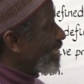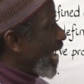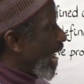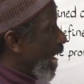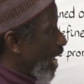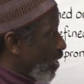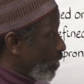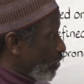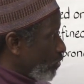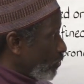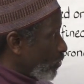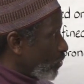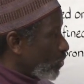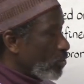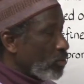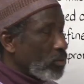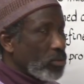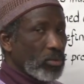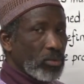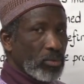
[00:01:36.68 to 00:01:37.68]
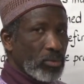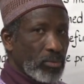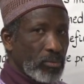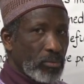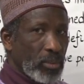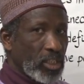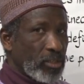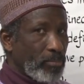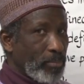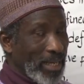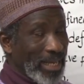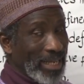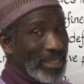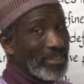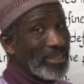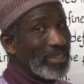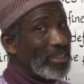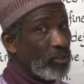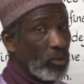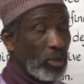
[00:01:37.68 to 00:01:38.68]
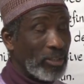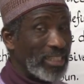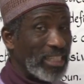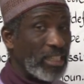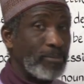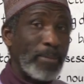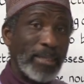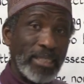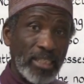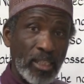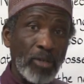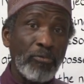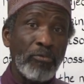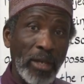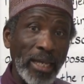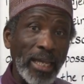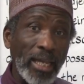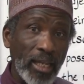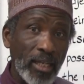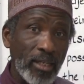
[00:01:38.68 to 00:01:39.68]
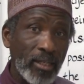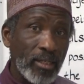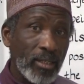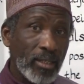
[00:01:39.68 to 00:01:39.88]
nouns, which means not specific,